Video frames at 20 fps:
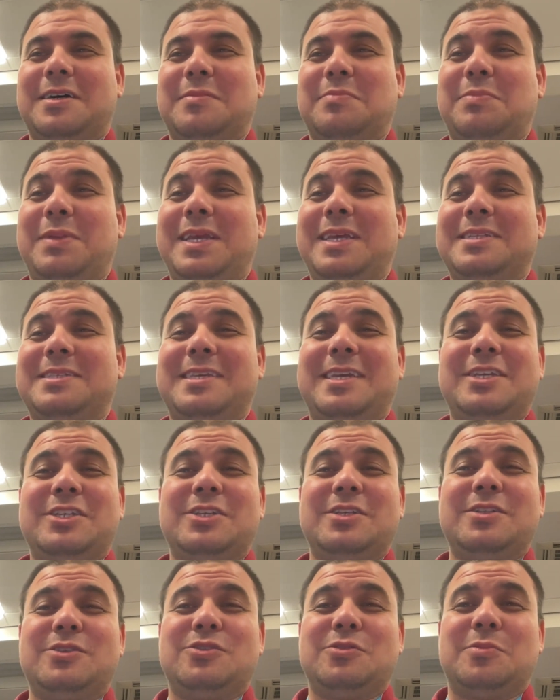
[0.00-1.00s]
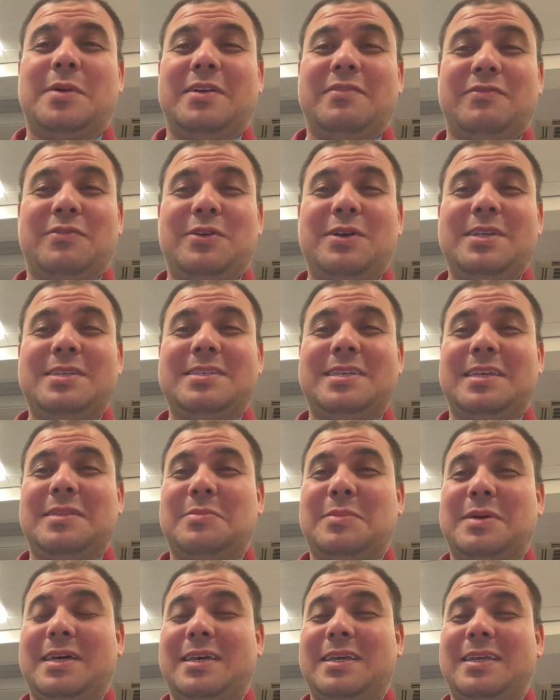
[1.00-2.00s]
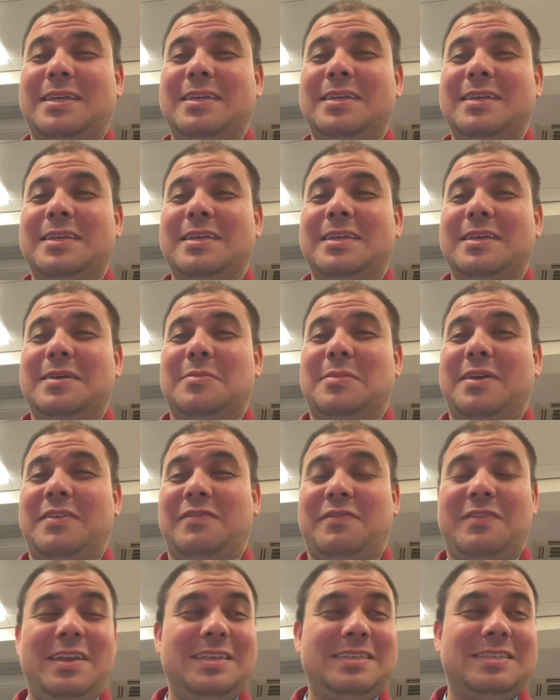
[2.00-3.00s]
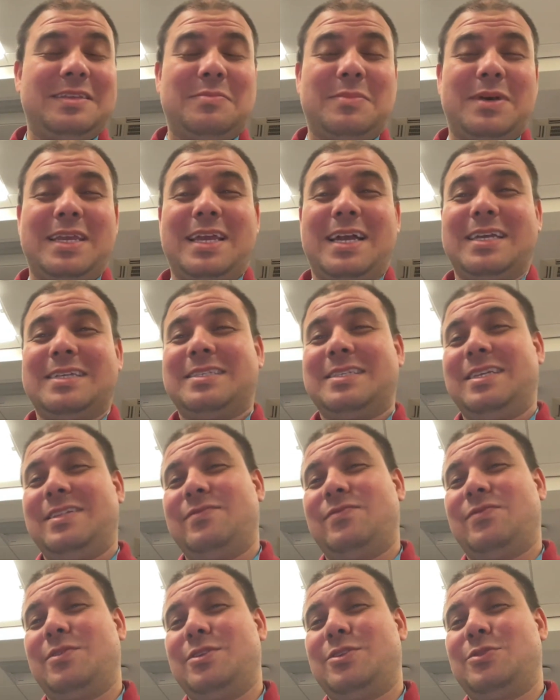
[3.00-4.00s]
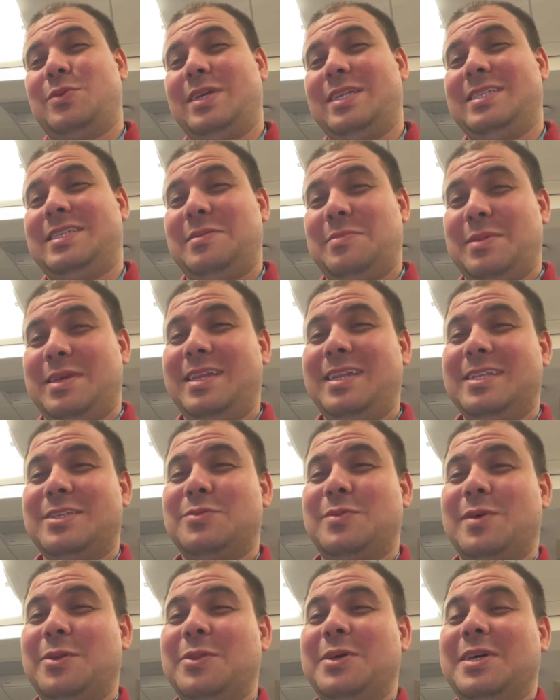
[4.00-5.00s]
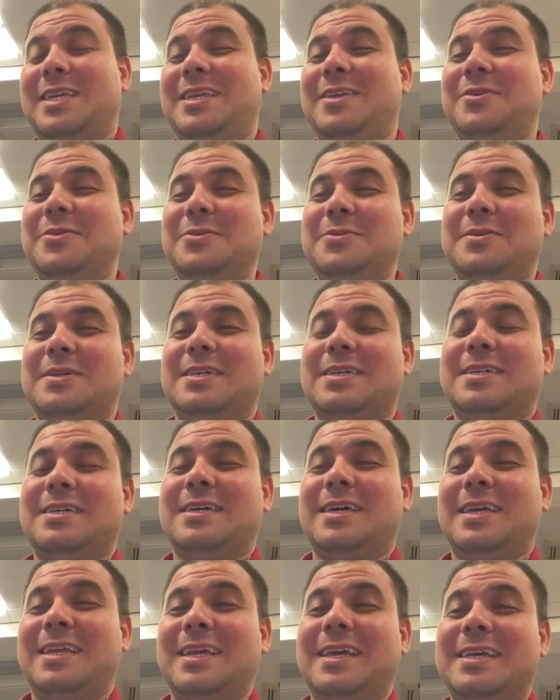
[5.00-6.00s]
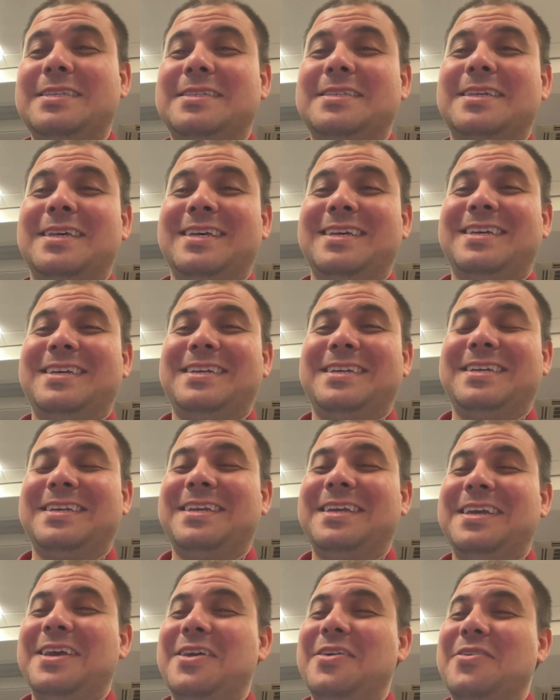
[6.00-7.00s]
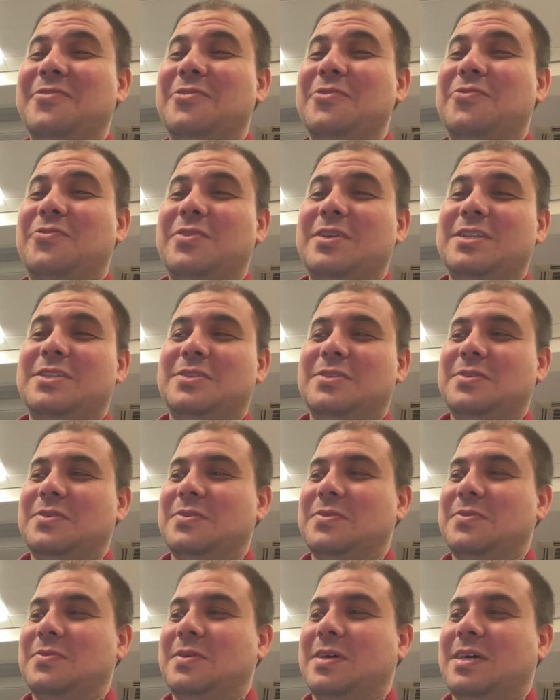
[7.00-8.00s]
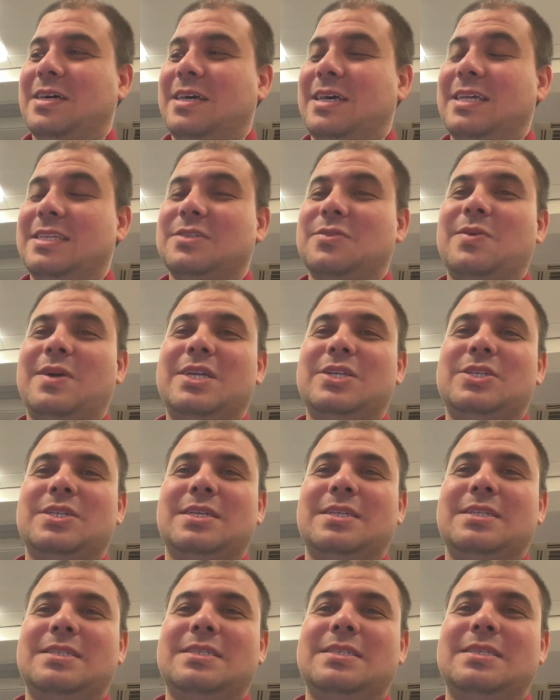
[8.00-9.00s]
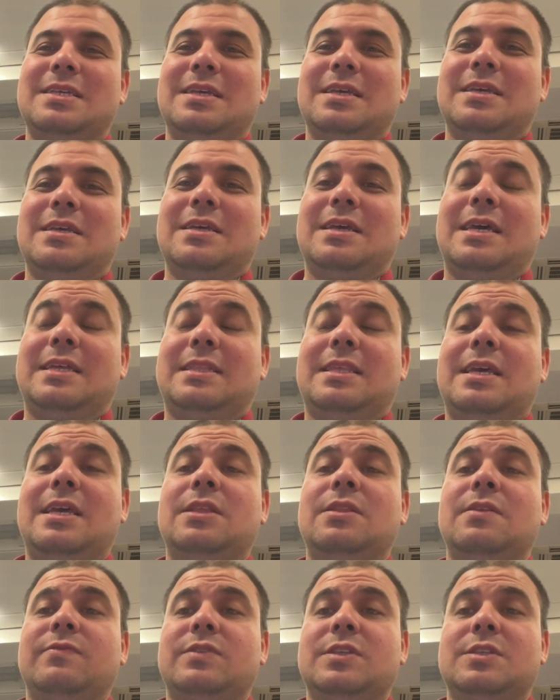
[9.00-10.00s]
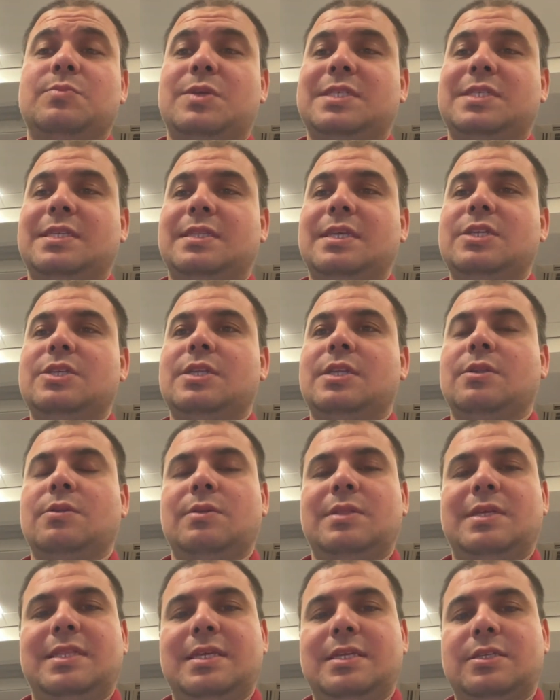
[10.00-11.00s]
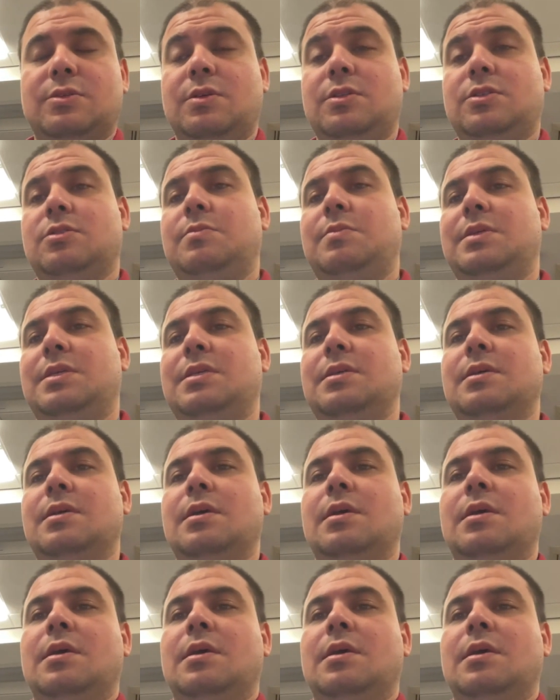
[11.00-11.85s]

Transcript: pay attention to my voice and my face and my accent for 20 minutes. Well, look you, I guess. Feel free to ask questions at the end of this presentation. I know that there's going to be